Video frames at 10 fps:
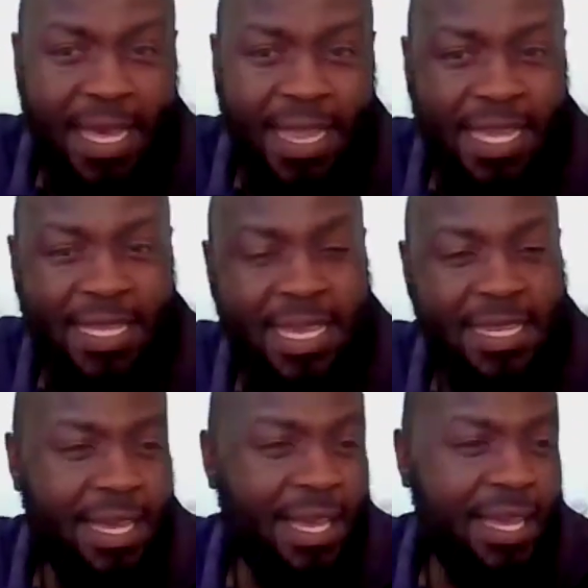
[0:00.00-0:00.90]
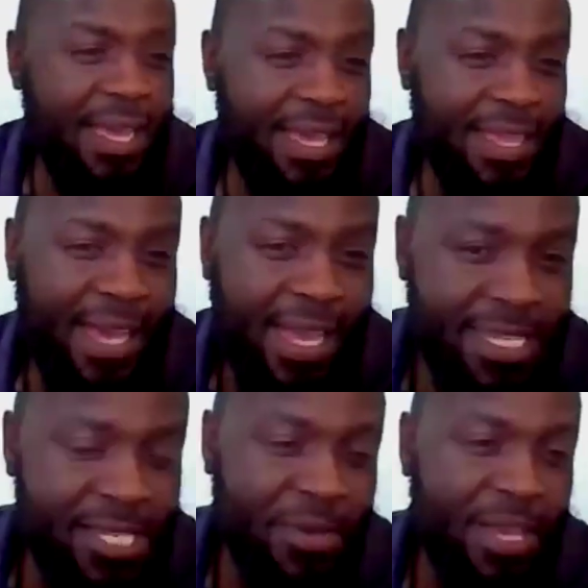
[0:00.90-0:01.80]
that I think the
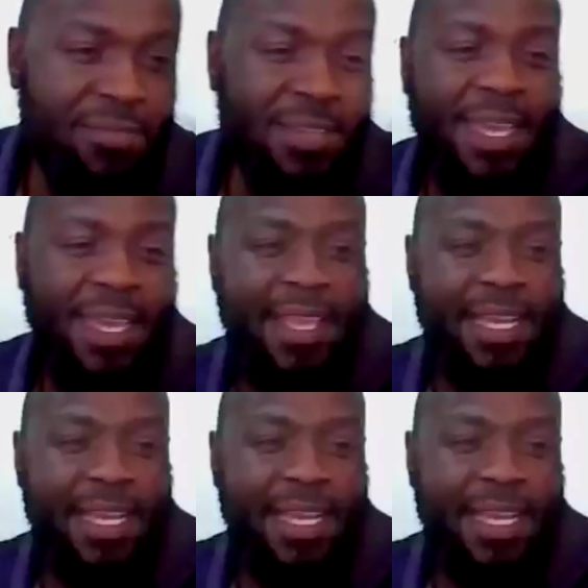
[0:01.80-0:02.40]
culture we have in Kenya